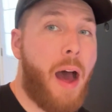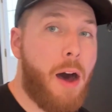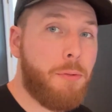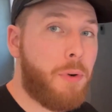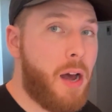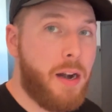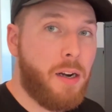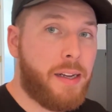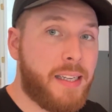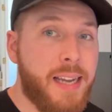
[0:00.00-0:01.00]
I'll run
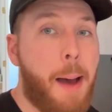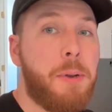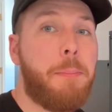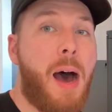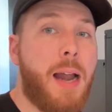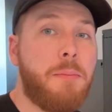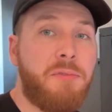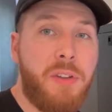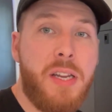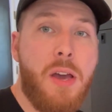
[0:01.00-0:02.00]
like a top to bottom
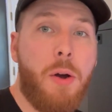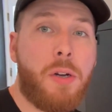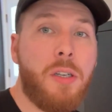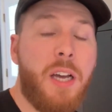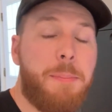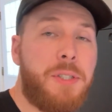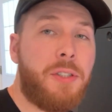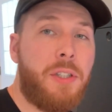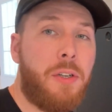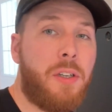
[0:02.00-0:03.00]
video clip so
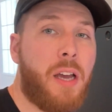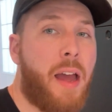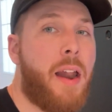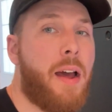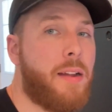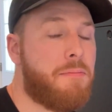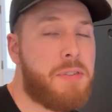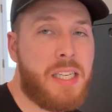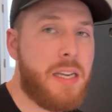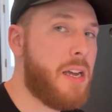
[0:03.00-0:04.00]
that you can kind of
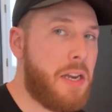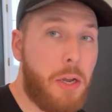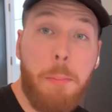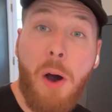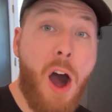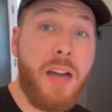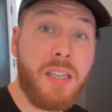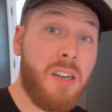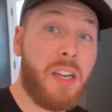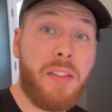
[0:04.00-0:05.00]
see it and you can pause
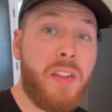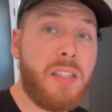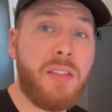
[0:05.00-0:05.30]
and look at things